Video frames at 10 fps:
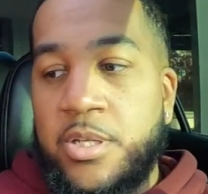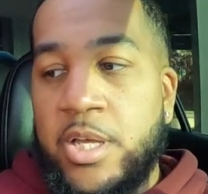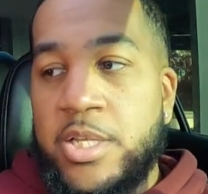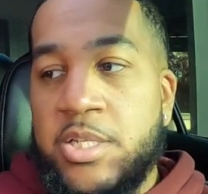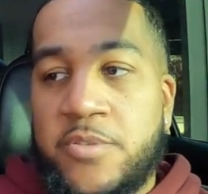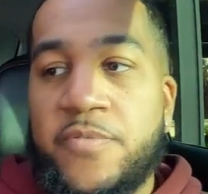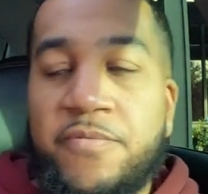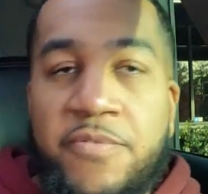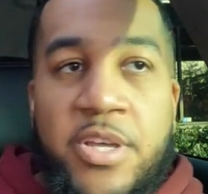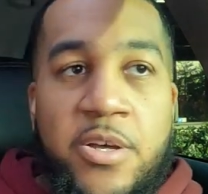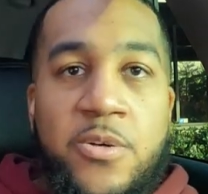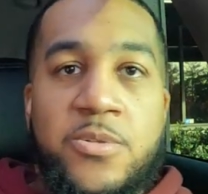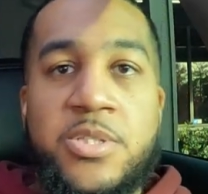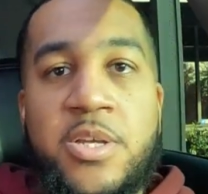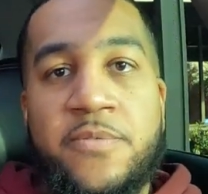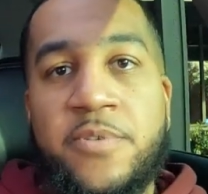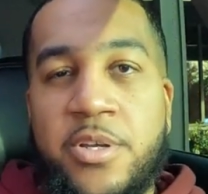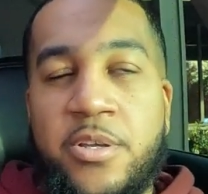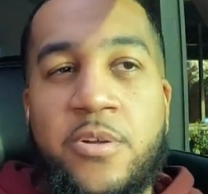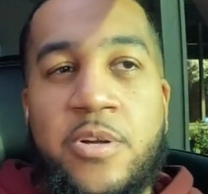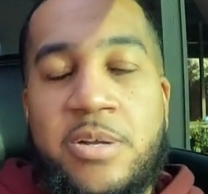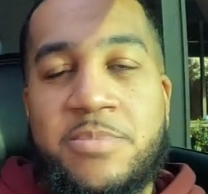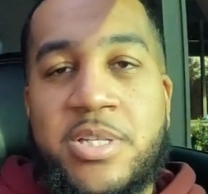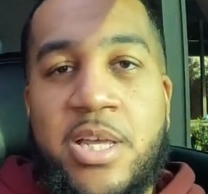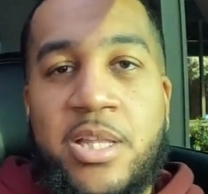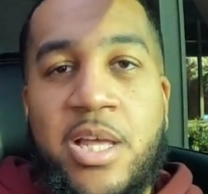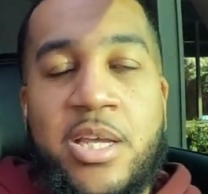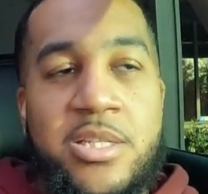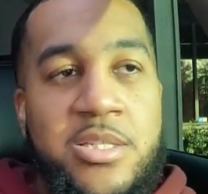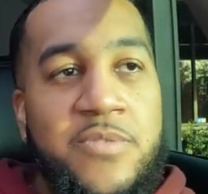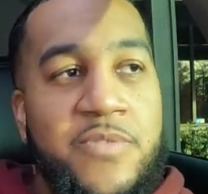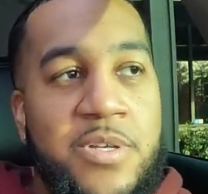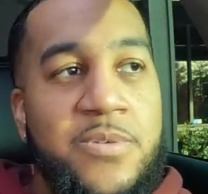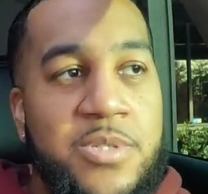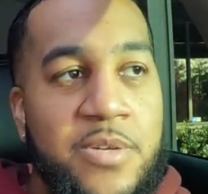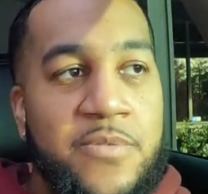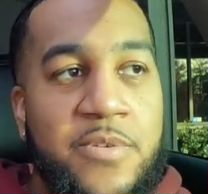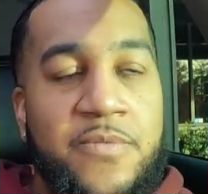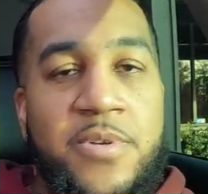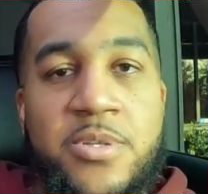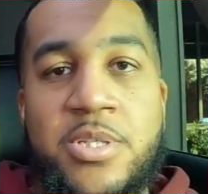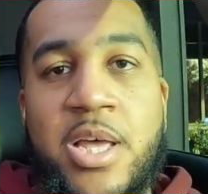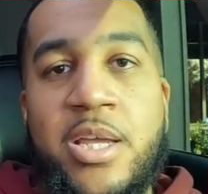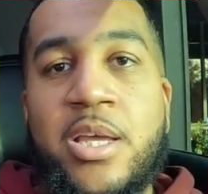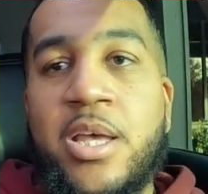it just feels different. You know what I'm saying? Like, it just feels different. It feels like